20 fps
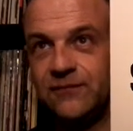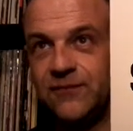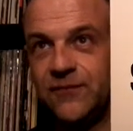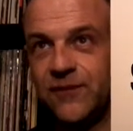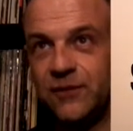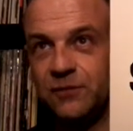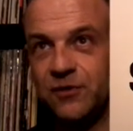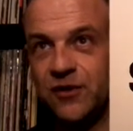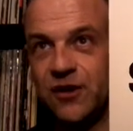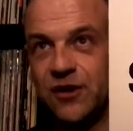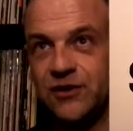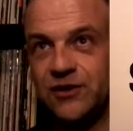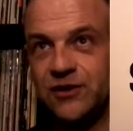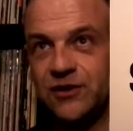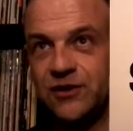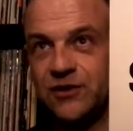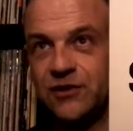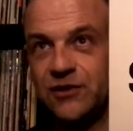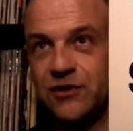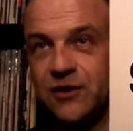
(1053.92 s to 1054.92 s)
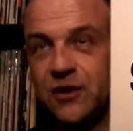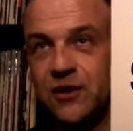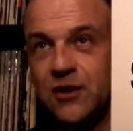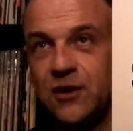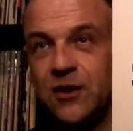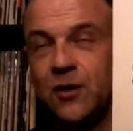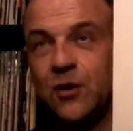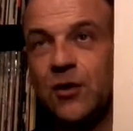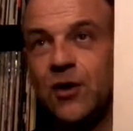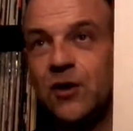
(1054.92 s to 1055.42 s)
Depression.
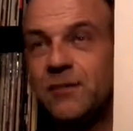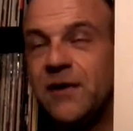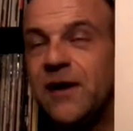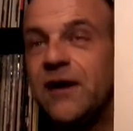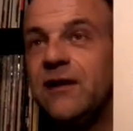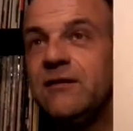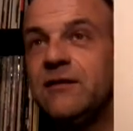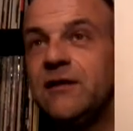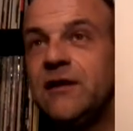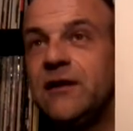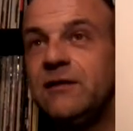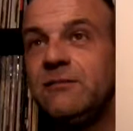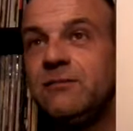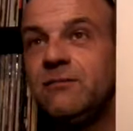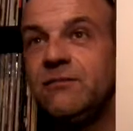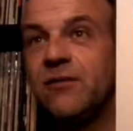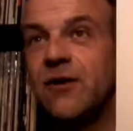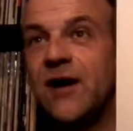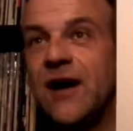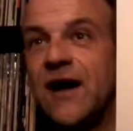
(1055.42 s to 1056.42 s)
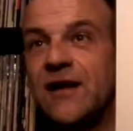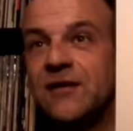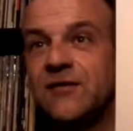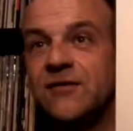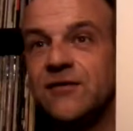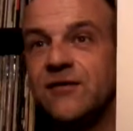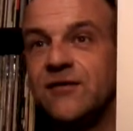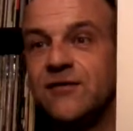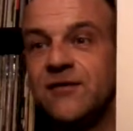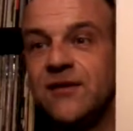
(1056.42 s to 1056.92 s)
Although apparently Brett
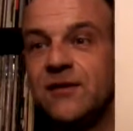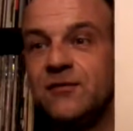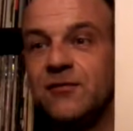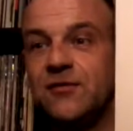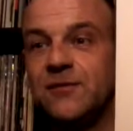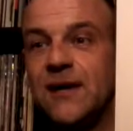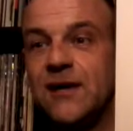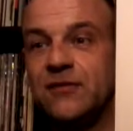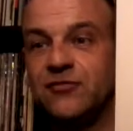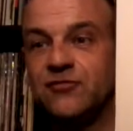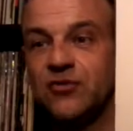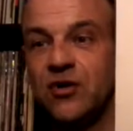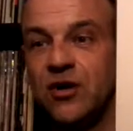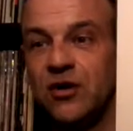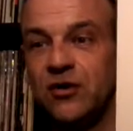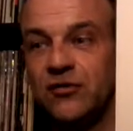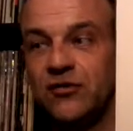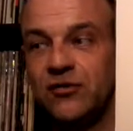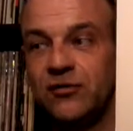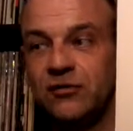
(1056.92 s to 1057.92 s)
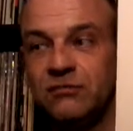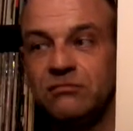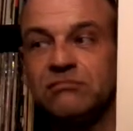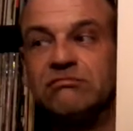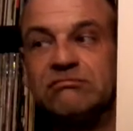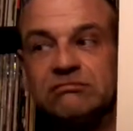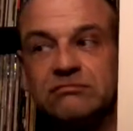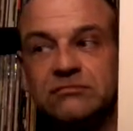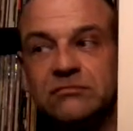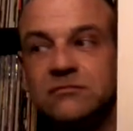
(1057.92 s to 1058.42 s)
Anderson said it was about drugs.
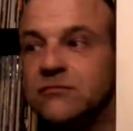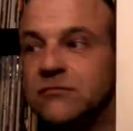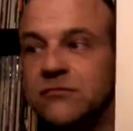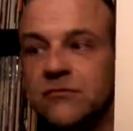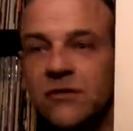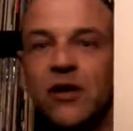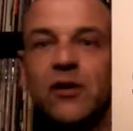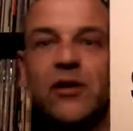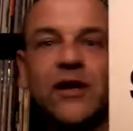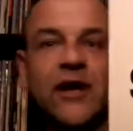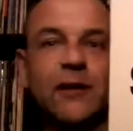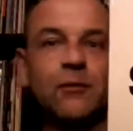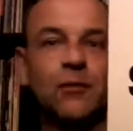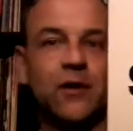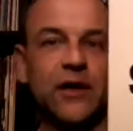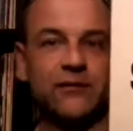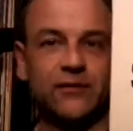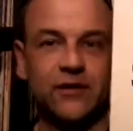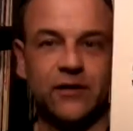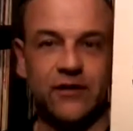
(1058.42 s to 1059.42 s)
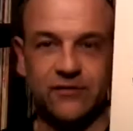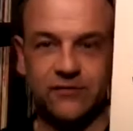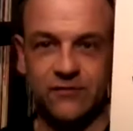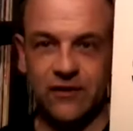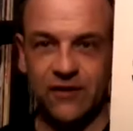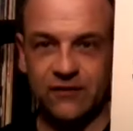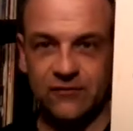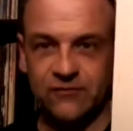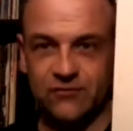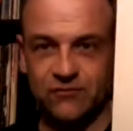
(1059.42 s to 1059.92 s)
Okay, whatever you
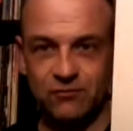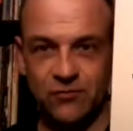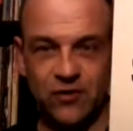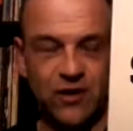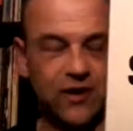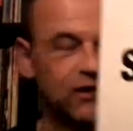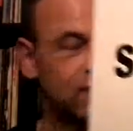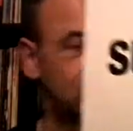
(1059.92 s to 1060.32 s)
think, Brett.